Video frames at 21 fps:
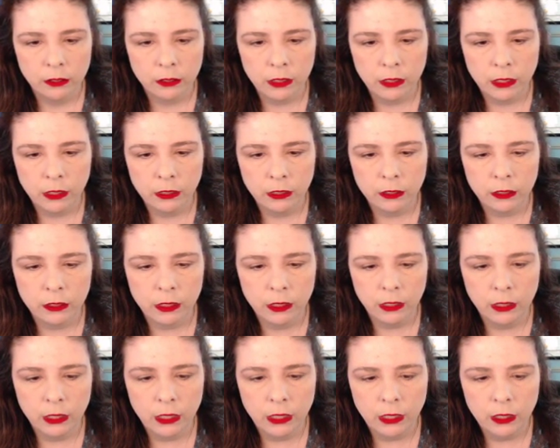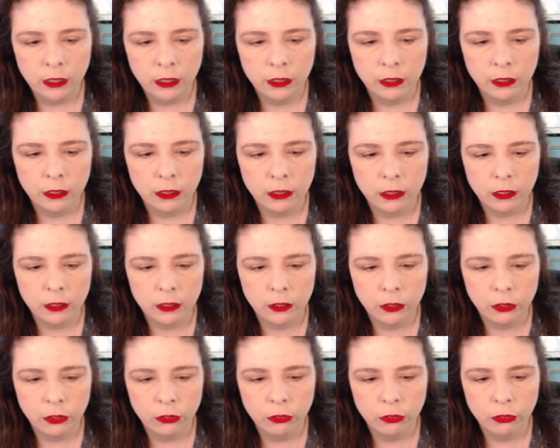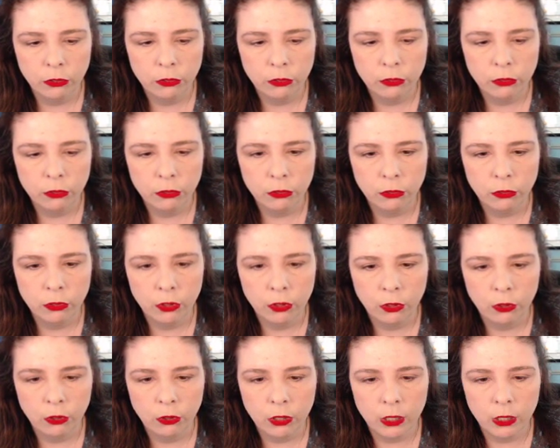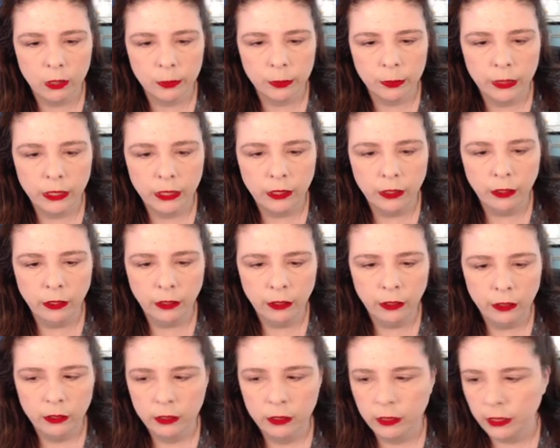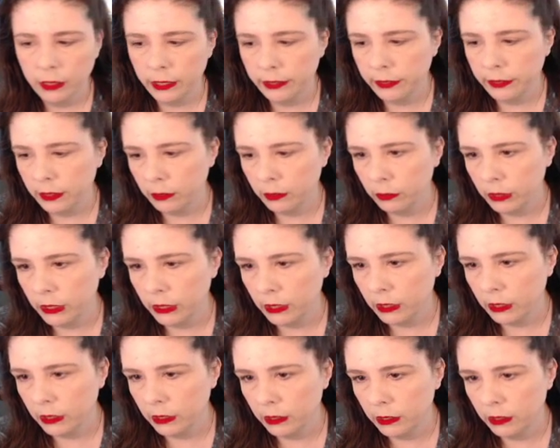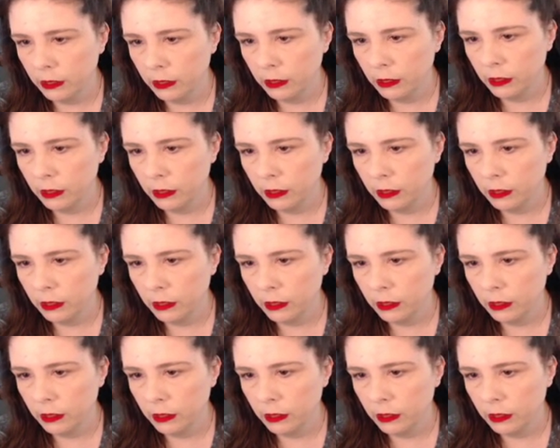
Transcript: Sneaky, sneaky. And you go up here, and then we hit